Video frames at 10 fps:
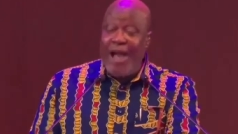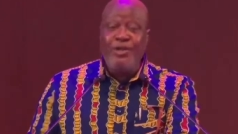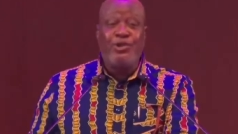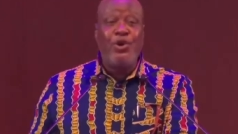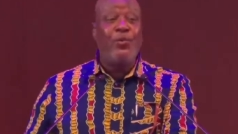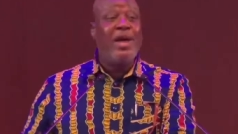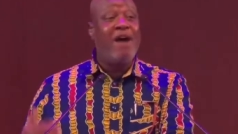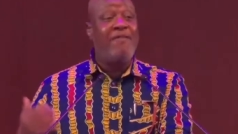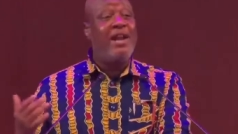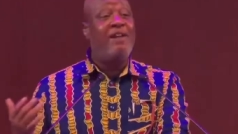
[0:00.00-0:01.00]
And so we
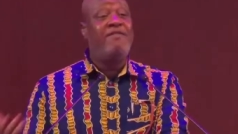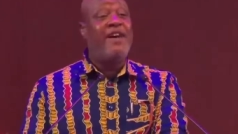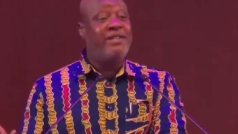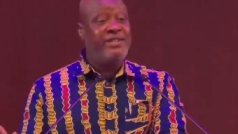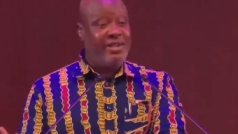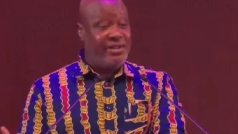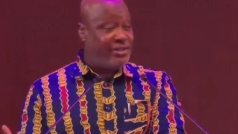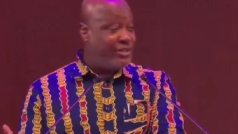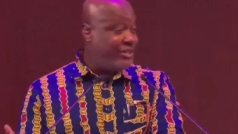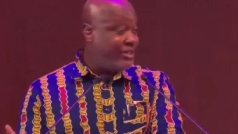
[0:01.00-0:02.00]
have an
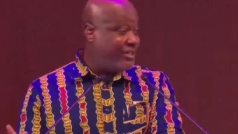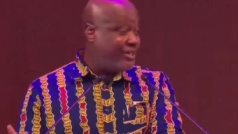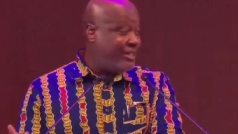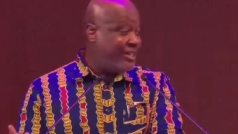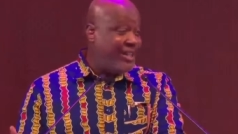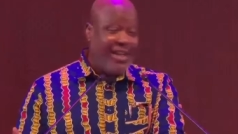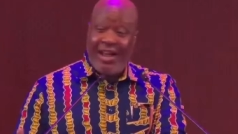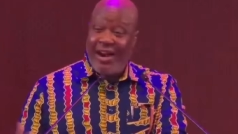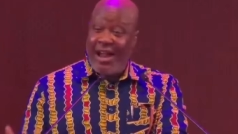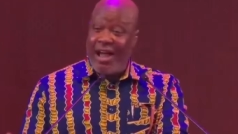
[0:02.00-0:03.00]
advantage.
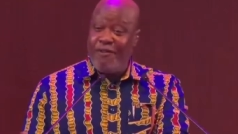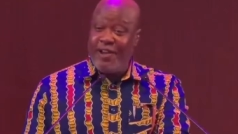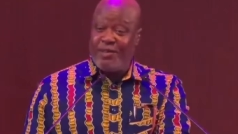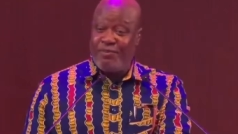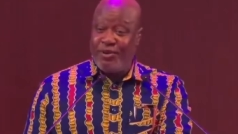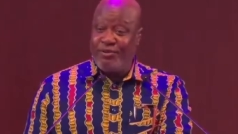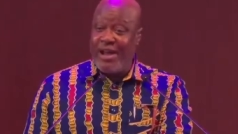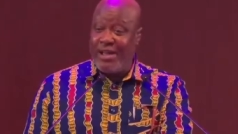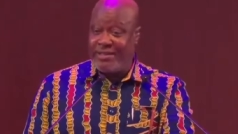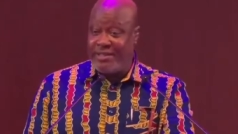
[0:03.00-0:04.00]
Life has
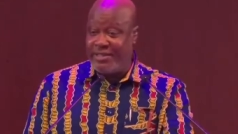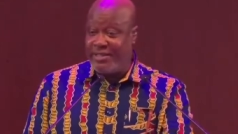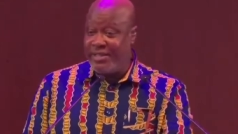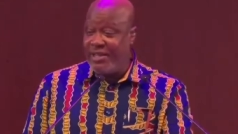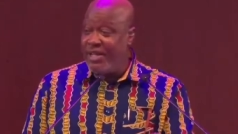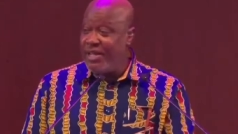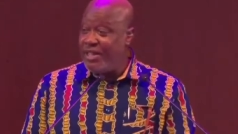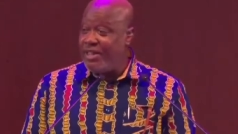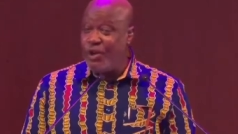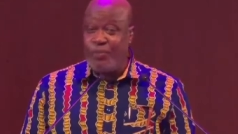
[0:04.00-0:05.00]
progressed.
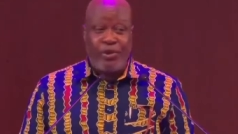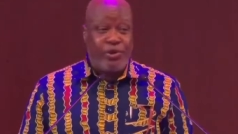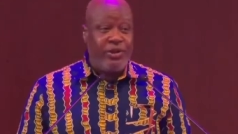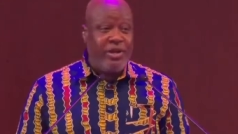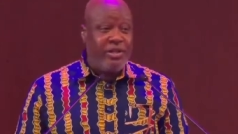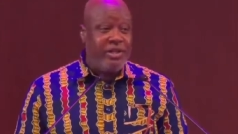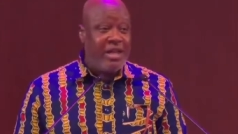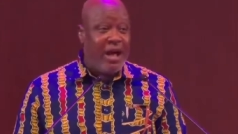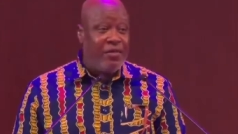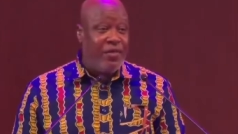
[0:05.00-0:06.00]
The
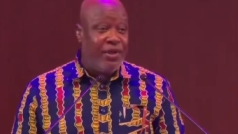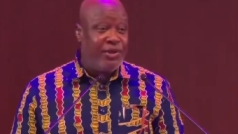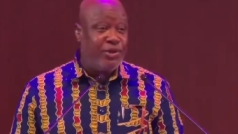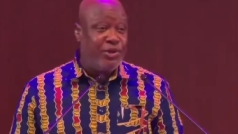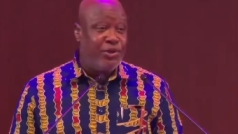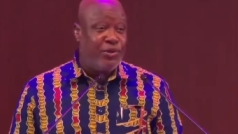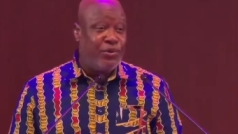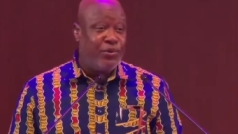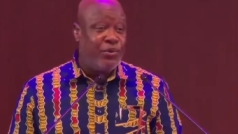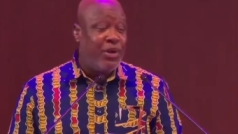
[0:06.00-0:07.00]
opportunities out there to
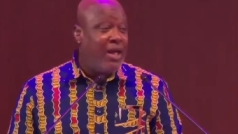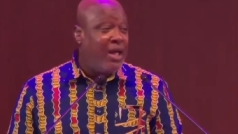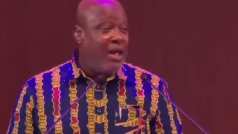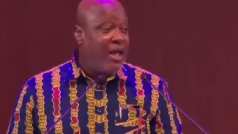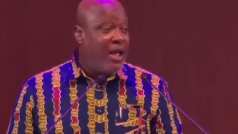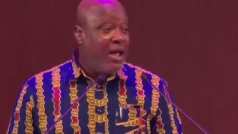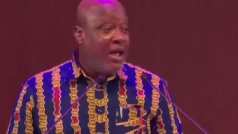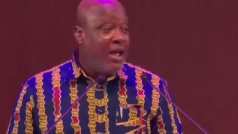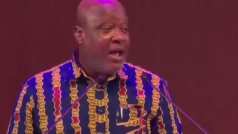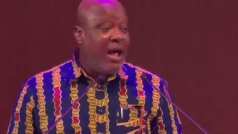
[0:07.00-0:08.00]
you
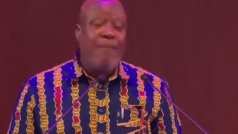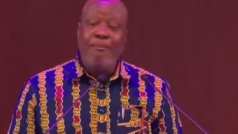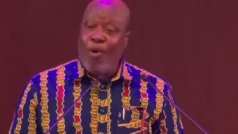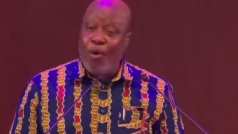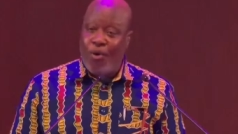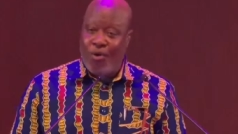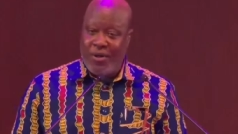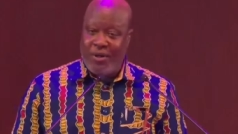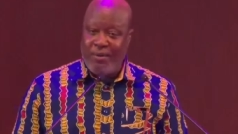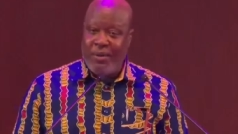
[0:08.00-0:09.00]
are
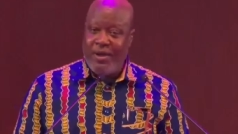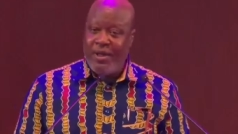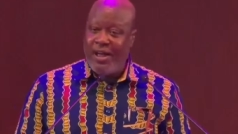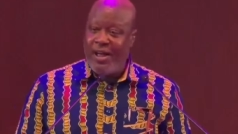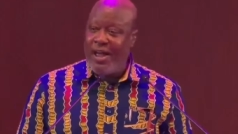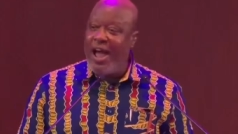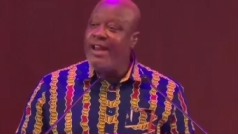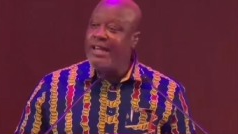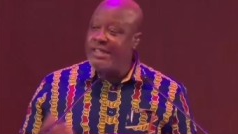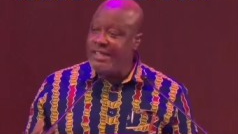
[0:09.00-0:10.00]
more
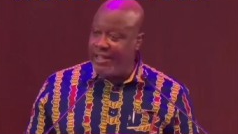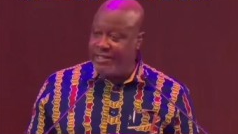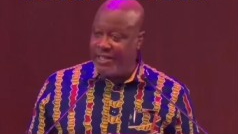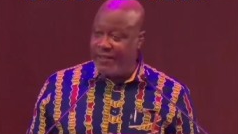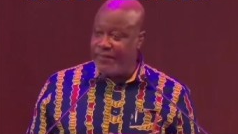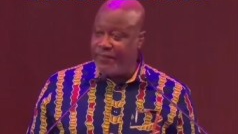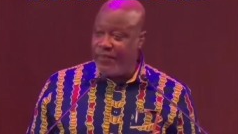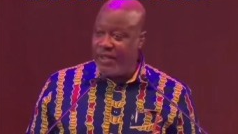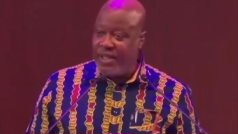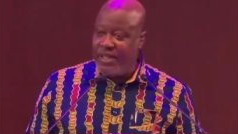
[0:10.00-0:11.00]
and exciting
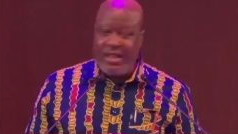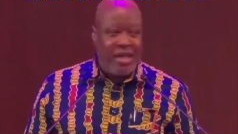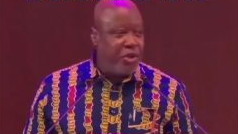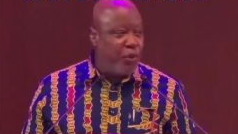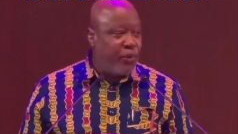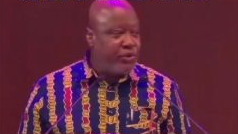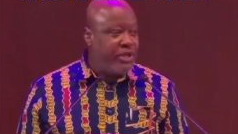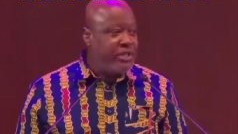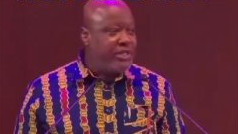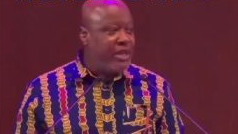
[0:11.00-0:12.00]
than the
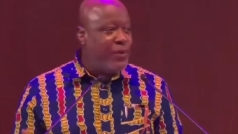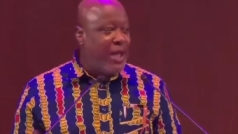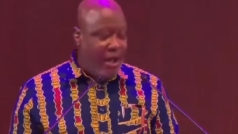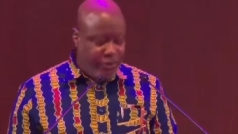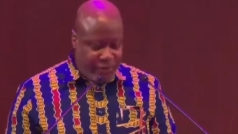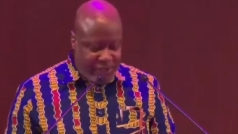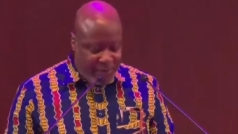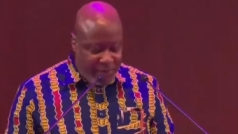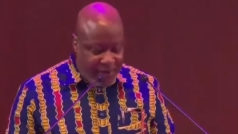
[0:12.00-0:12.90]
opportunities that were out to some